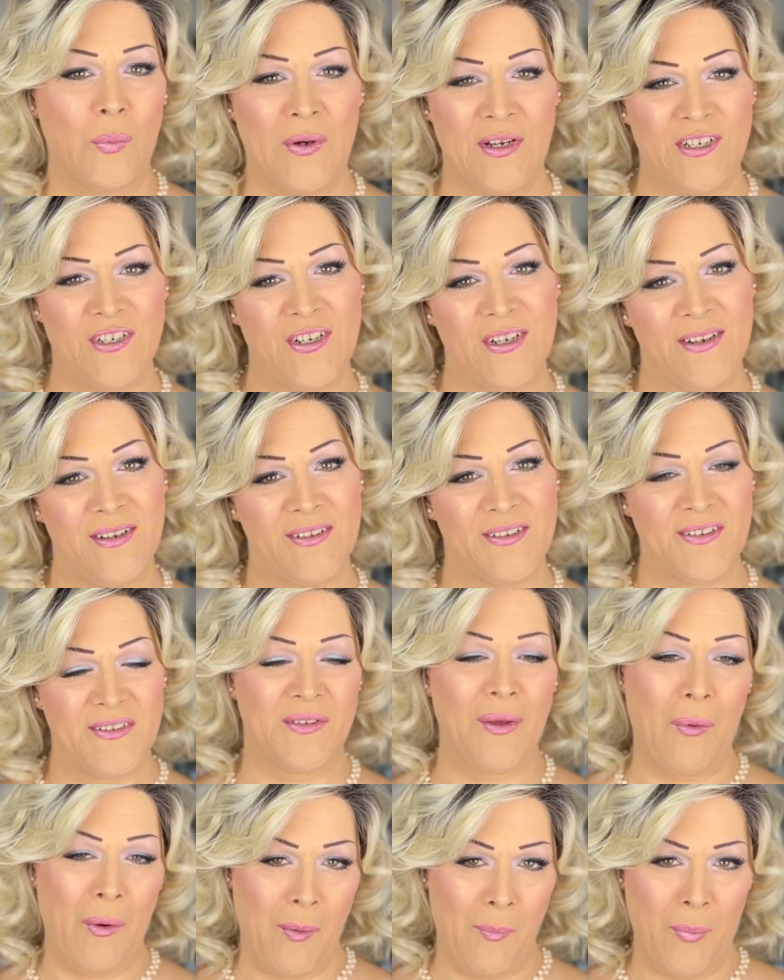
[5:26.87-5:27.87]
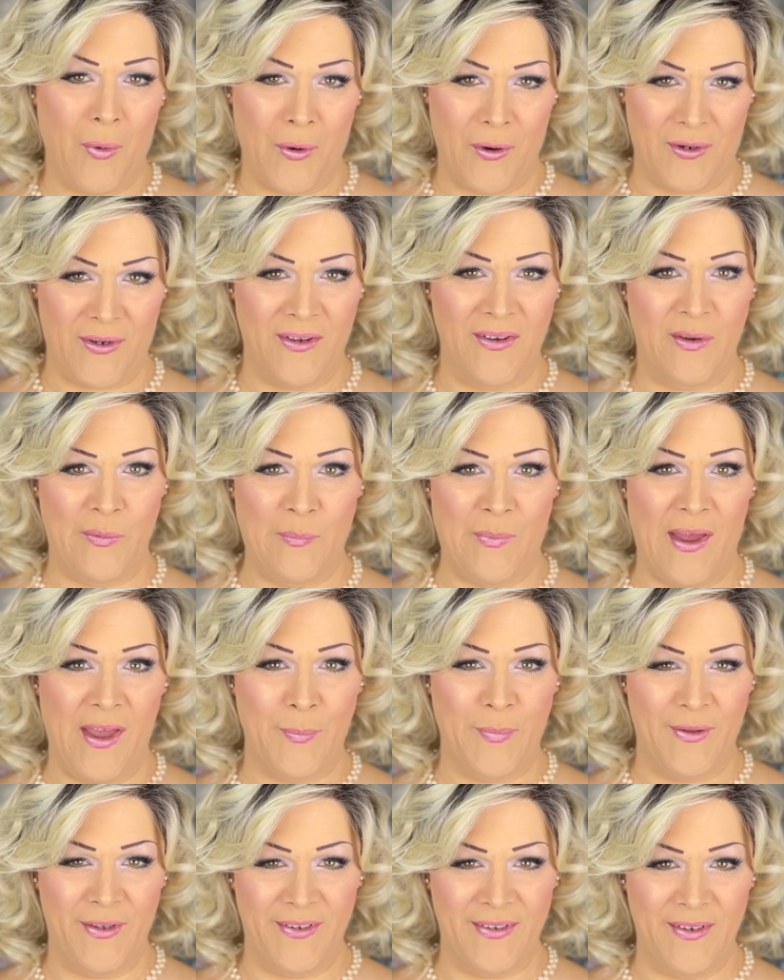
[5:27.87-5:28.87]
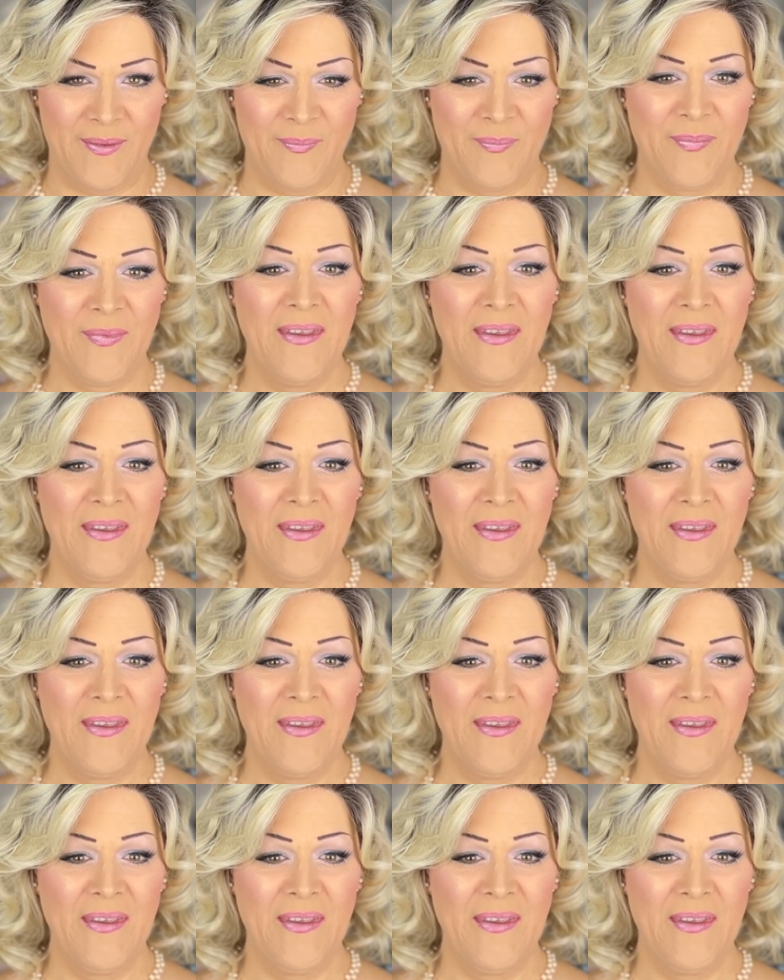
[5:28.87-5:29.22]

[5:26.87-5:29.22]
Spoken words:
which is so important in my opinion.